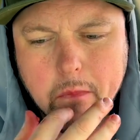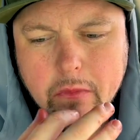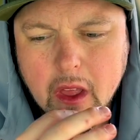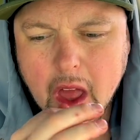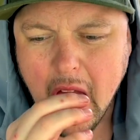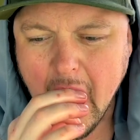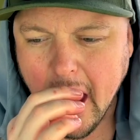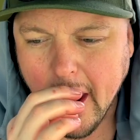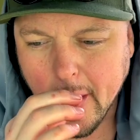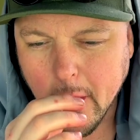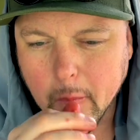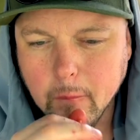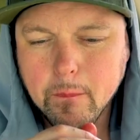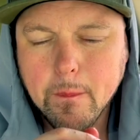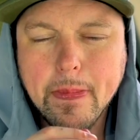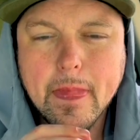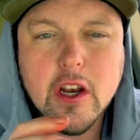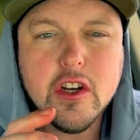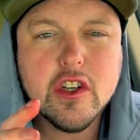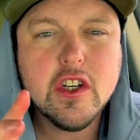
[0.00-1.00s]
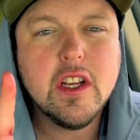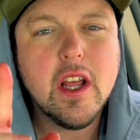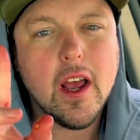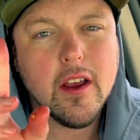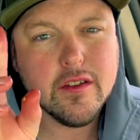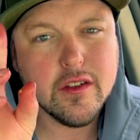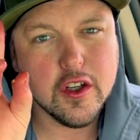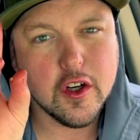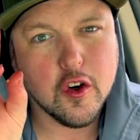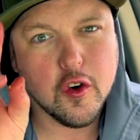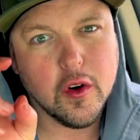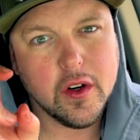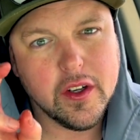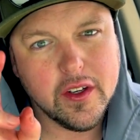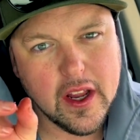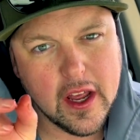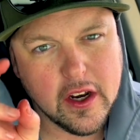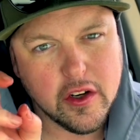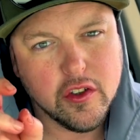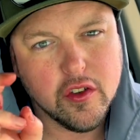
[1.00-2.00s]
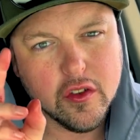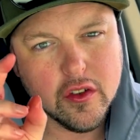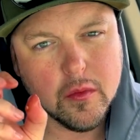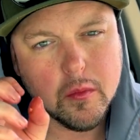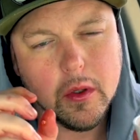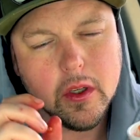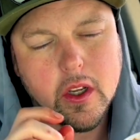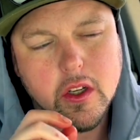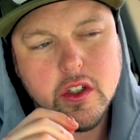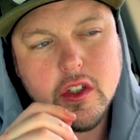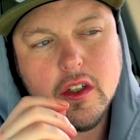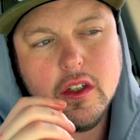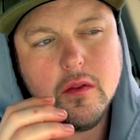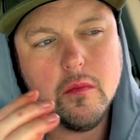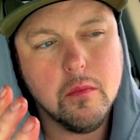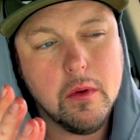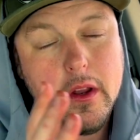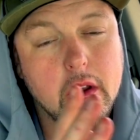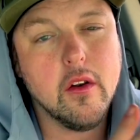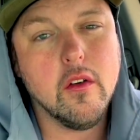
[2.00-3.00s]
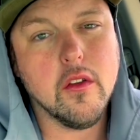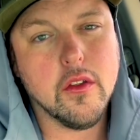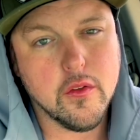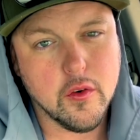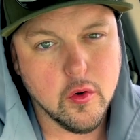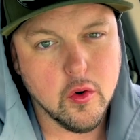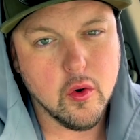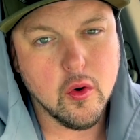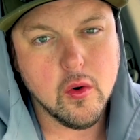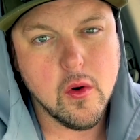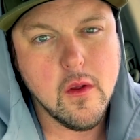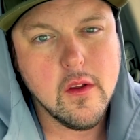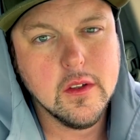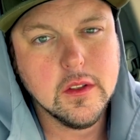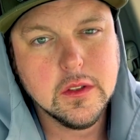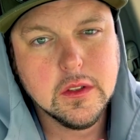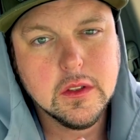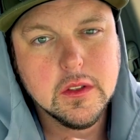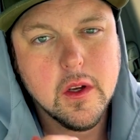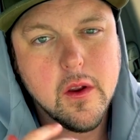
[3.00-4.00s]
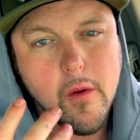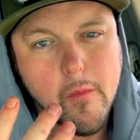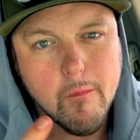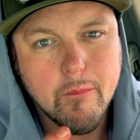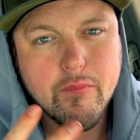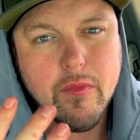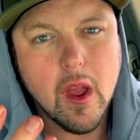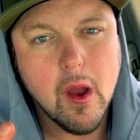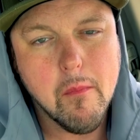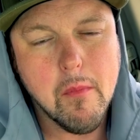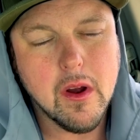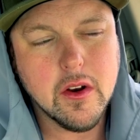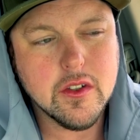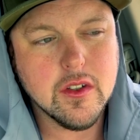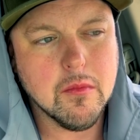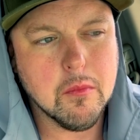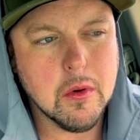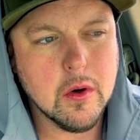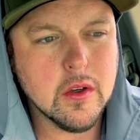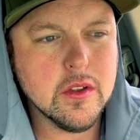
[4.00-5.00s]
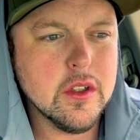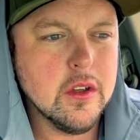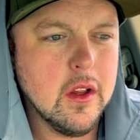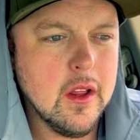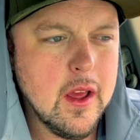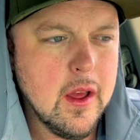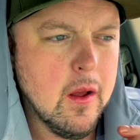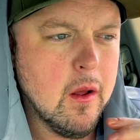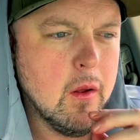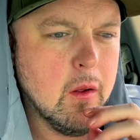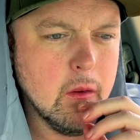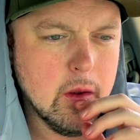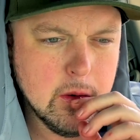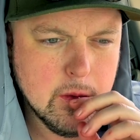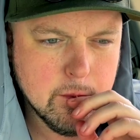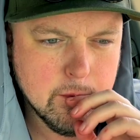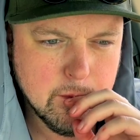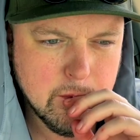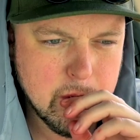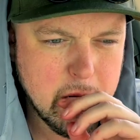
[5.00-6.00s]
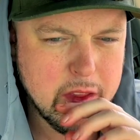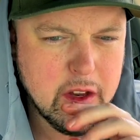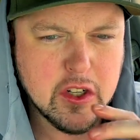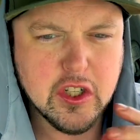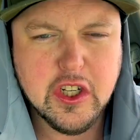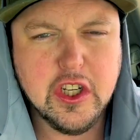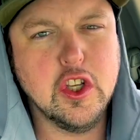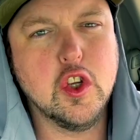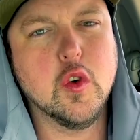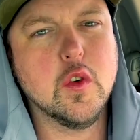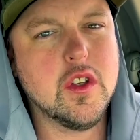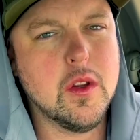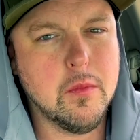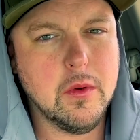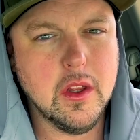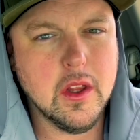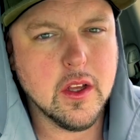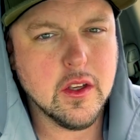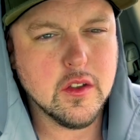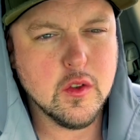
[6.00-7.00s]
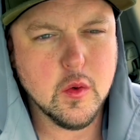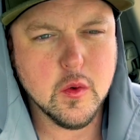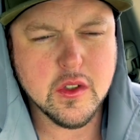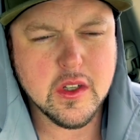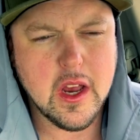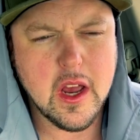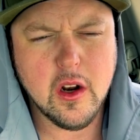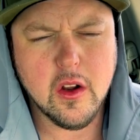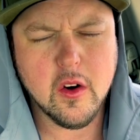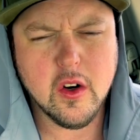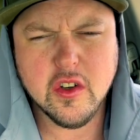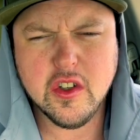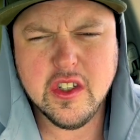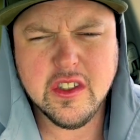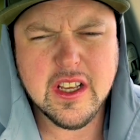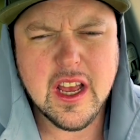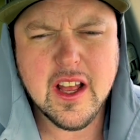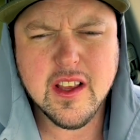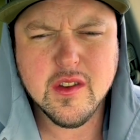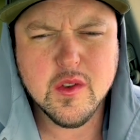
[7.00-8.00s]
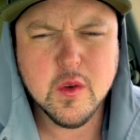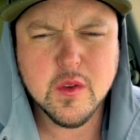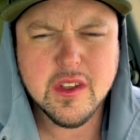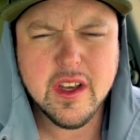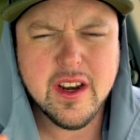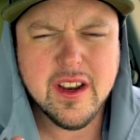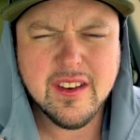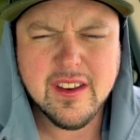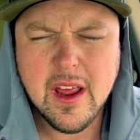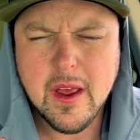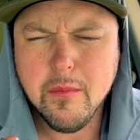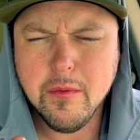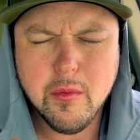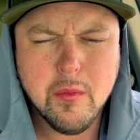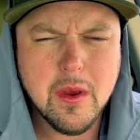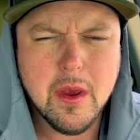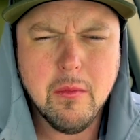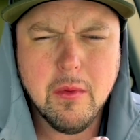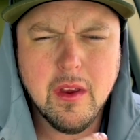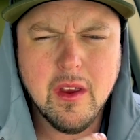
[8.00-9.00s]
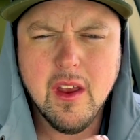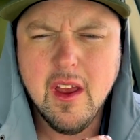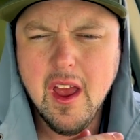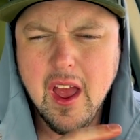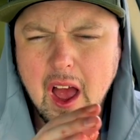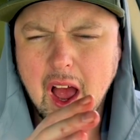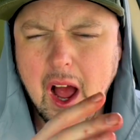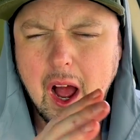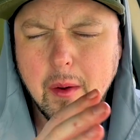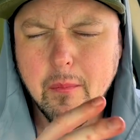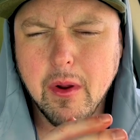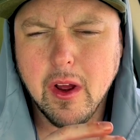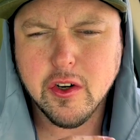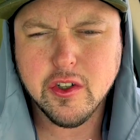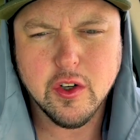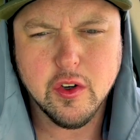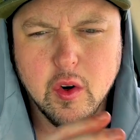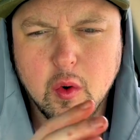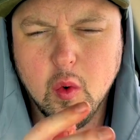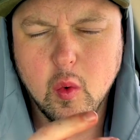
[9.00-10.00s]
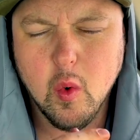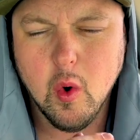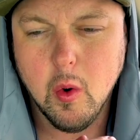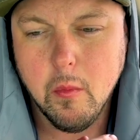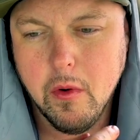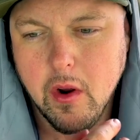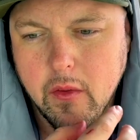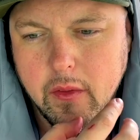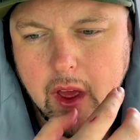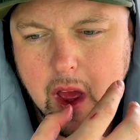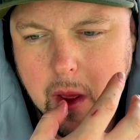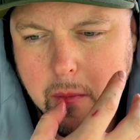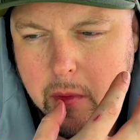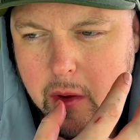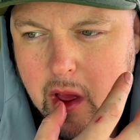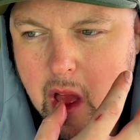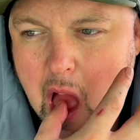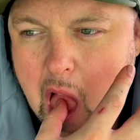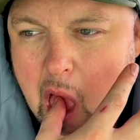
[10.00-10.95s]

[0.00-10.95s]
I don't know. She has the credentials because she's been through a bunch of personal hell. And I think she used to be like suicidal, or she's had suicide attempts maybe. I'm not sure. Don't quote me on that, but